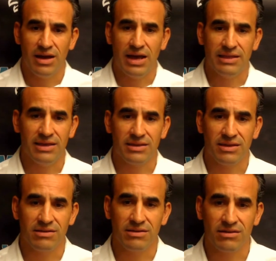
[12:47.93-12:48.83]
I think
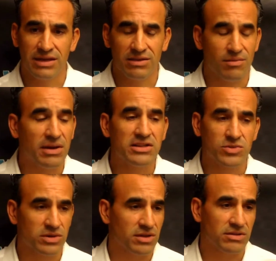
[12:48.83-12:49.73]
they're getting their money's
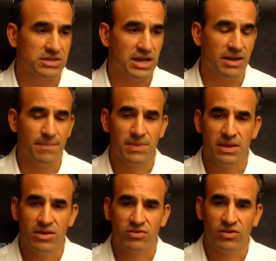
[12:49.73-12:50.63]
worth all the time.
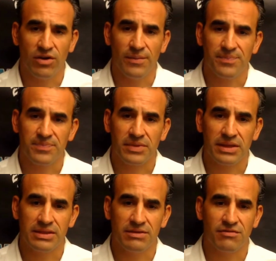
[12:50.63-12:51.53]
So
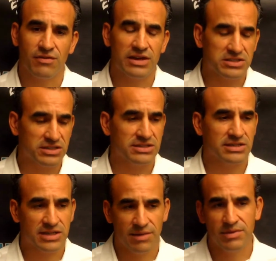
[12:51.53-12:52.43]
the freshness
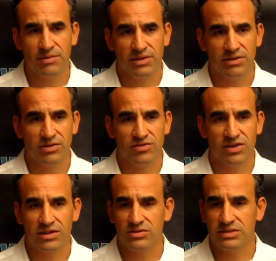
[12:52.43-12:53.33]
that's coming with the new
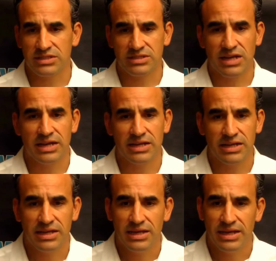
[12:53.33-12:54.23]
schedule is exciting.
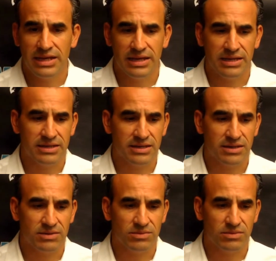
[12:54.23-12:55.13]
And,
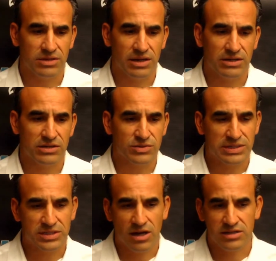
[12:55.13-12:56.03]
you know, I know as we
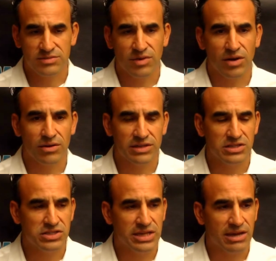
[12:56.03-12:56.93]
talk tomorrow at the
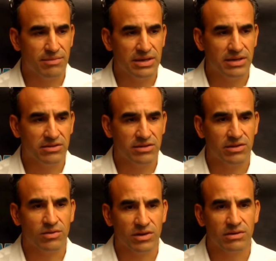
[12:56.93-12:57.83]
GNAC meetings, I think
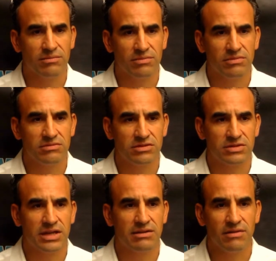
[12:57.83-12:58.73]
we're going to just
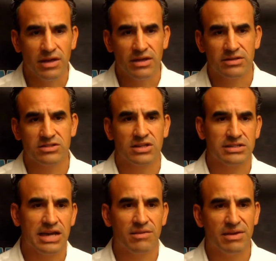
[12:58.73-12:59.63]
kind of discuss
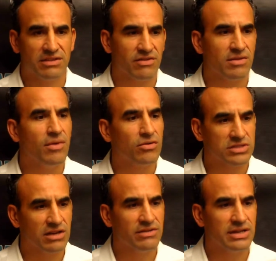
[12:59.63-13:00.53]
how to make the very most
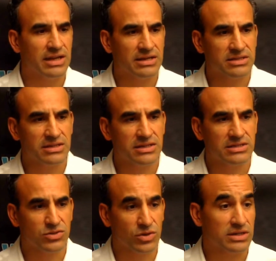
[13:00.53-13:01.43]
of it as
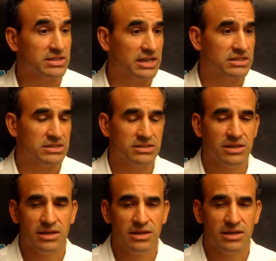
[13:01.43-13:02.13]
an organization,